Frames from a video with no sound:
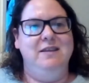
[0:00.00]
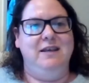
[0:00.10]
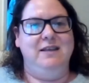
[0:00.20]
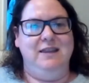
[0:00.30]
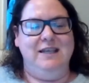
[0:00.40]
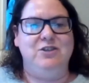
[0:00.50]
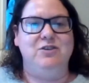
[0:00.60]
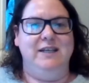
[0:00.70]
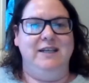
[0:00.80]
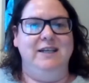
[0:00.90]
they
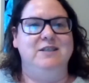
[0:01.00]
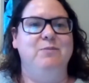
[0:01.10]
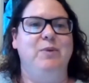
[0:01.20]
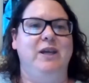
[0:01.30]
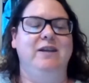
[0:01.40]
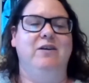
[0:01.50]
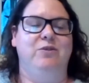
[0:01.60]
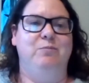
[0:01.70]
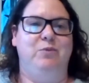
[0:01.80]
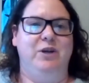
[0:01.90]
literally need to be on
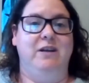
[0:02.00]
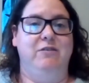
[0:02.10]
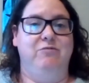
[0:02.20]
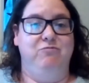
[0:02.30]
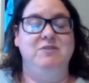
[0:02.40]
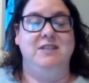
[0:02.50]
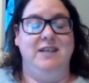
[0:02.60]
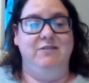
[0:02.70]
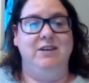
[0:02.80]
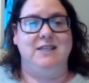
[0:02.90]
the brink of
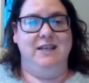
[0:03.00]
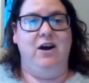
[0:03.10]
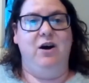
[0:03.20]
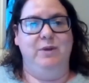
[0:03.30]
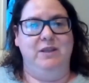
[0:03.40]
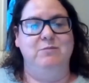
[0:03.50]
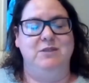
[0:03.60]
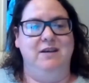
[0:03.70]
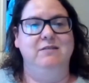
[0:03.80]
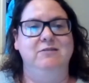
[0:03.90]
seriously harming
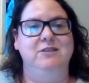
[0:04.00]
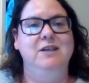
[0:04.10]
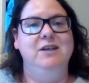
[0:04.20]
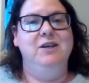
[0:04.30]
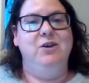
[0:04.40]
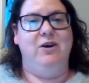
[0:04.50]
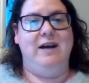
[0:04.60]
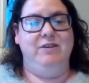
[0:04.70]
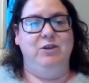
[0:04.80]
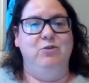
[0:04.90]
themselves or
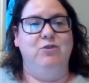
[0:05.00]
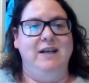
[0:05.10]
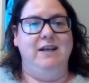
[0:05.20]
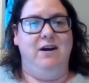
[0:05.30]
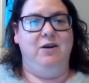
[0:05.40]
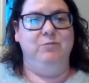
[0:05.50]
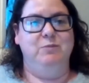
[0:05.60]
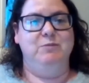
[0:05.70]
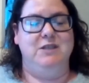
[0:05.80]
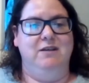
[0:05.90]
having already harmed
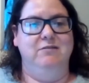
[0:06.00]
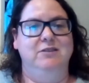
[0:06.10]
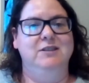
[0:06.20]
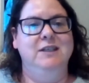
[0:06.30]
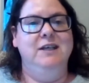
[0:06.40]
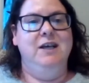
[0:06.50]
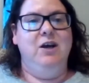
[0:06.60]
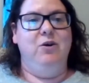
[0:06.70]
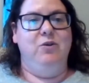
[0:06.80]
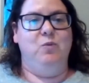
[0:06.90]
themselves.
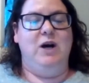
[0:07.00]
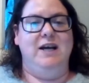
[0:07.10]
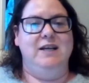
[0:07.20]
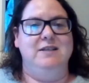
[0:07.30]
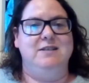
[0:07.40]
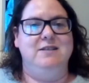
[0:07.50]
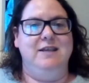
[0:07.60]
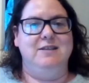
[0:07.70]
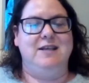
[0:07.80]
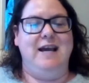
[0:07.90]
Otherwise,
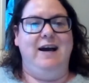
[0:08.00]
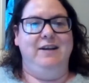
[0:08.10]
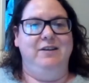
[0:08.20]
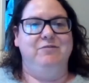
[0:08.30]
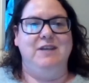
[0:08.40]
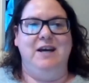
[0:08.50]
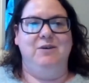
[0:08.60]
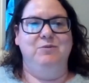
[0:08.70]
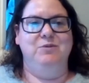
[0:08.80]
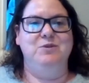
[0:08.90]
it's kind of
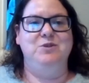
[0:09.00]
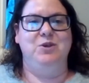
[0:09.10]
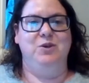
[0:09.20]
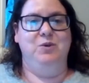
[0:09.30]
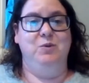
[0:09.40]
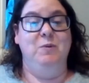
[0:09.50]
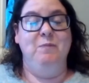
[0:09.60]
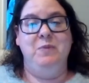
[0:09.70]
down to